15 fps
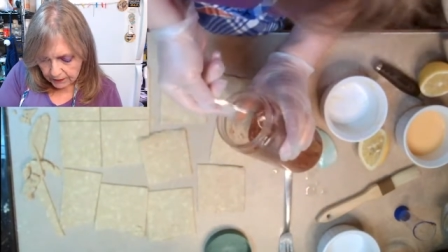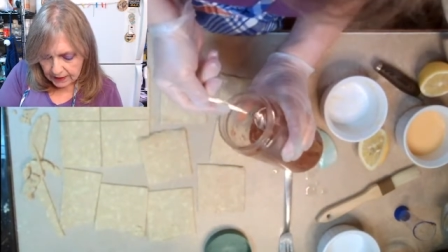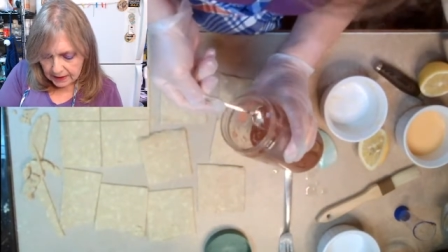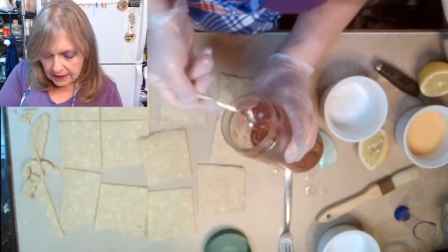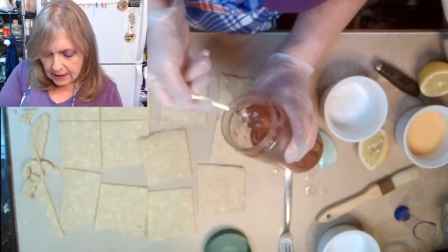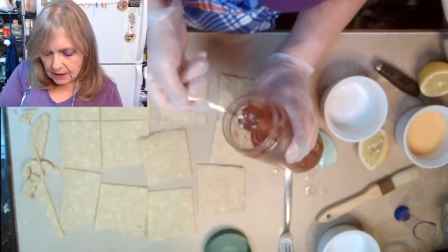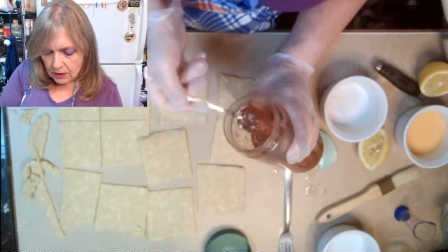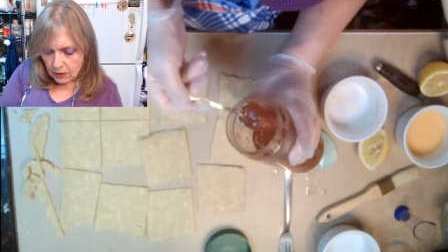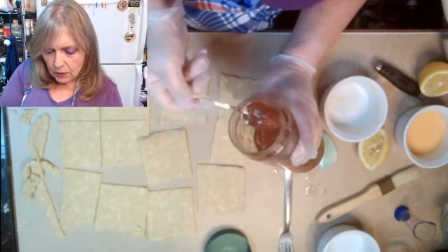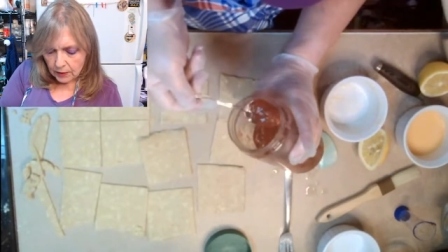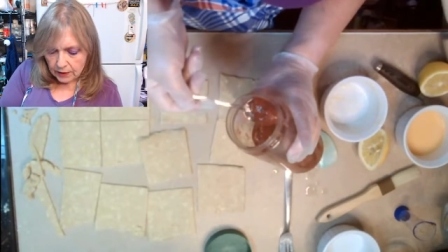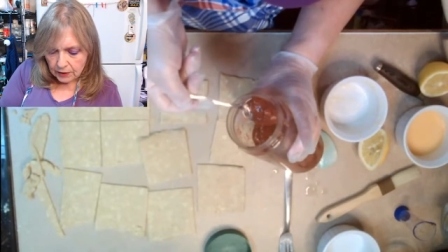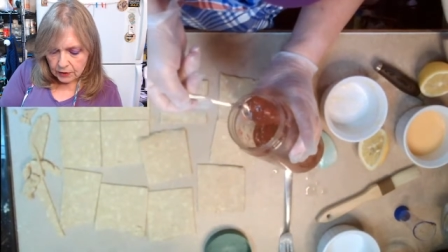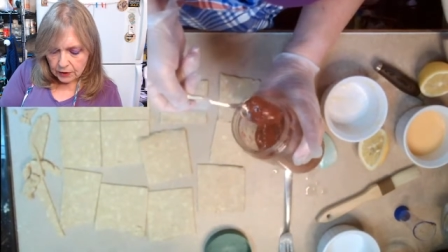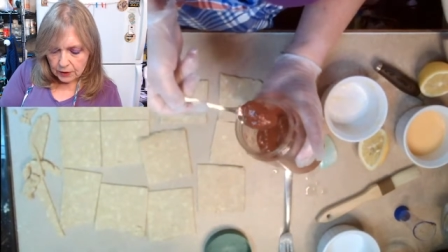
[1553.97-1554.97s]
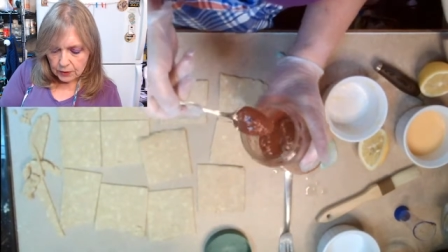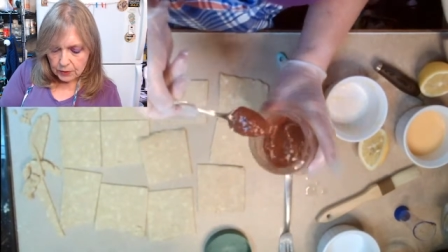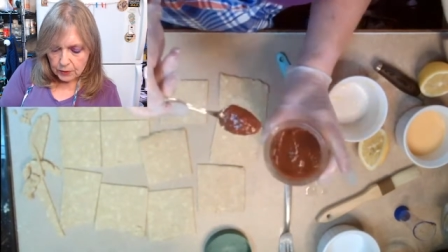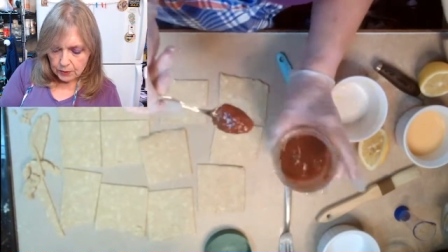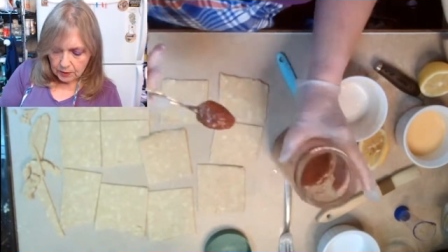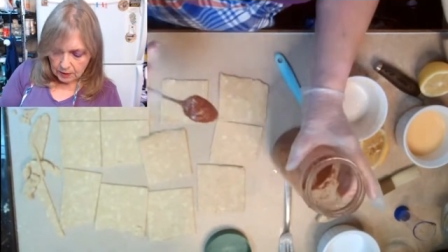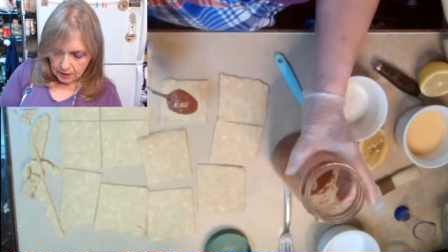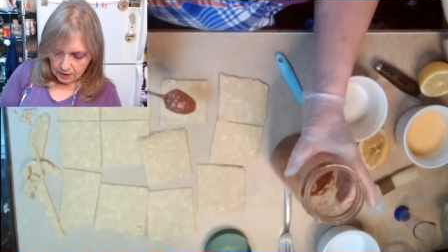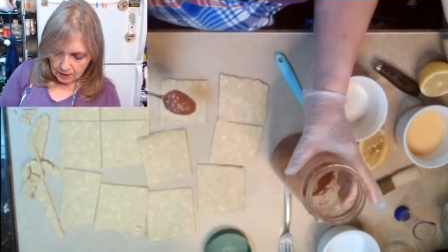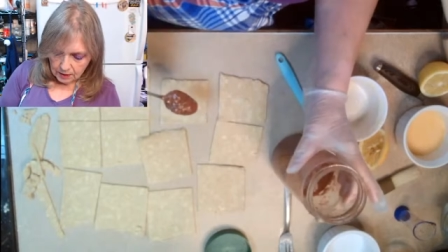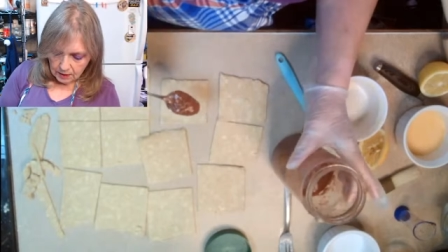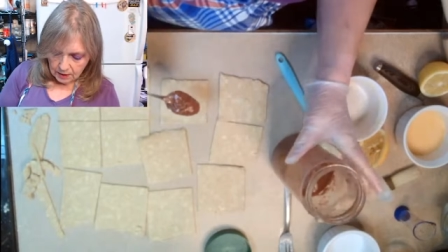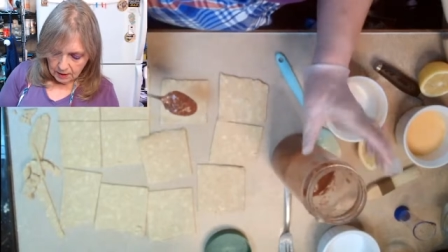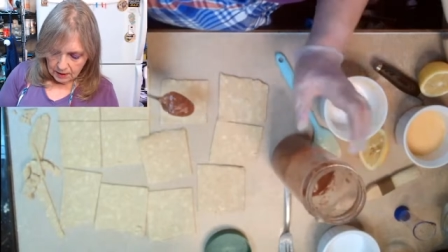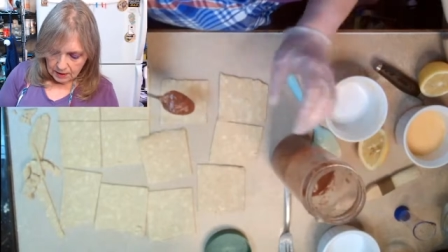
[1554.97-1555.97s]
that this is going to
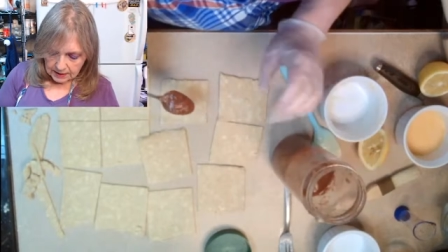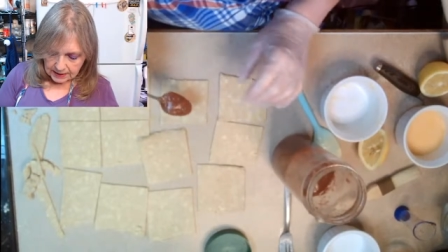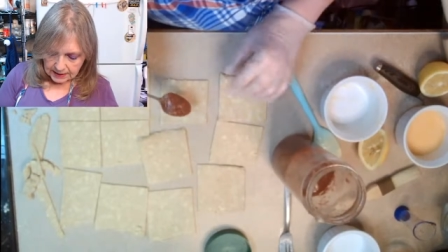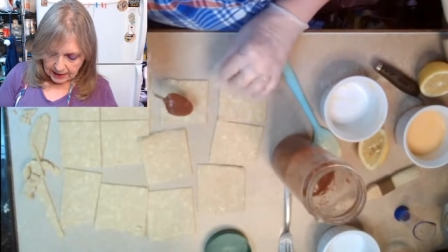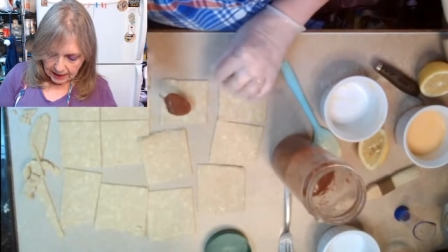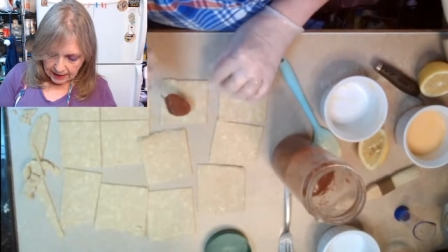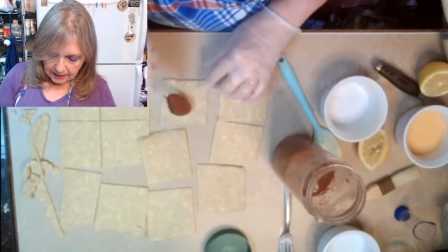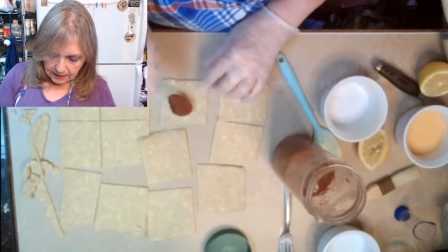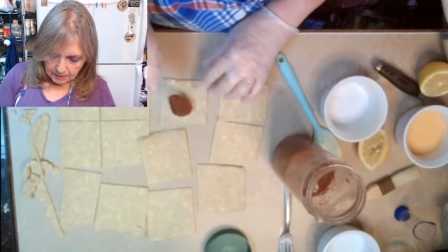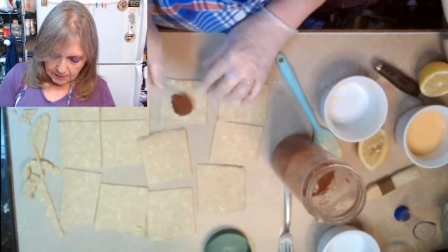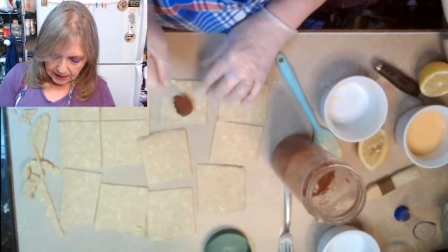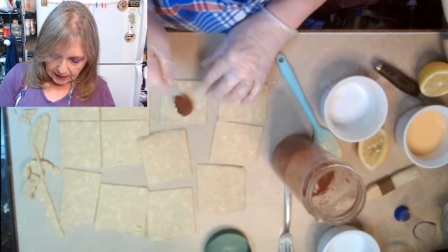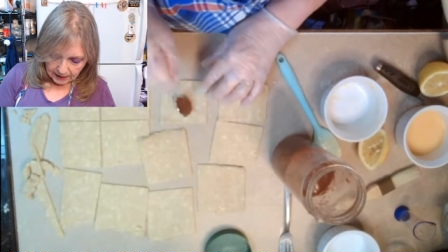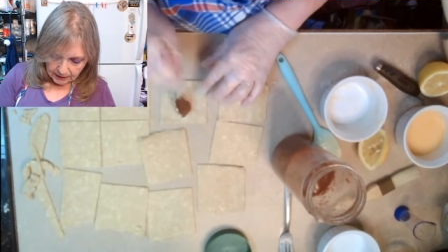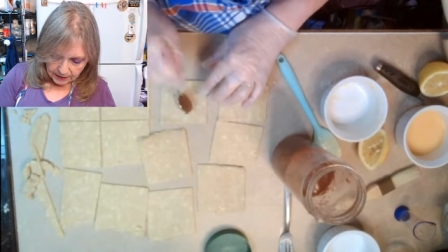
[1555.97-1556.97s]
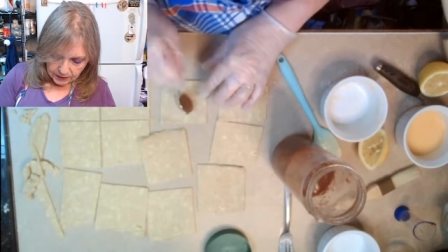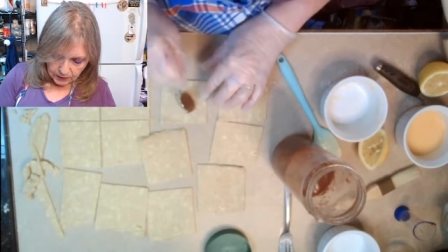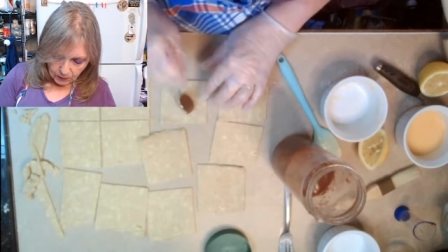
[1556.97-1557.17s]
stay in the middle.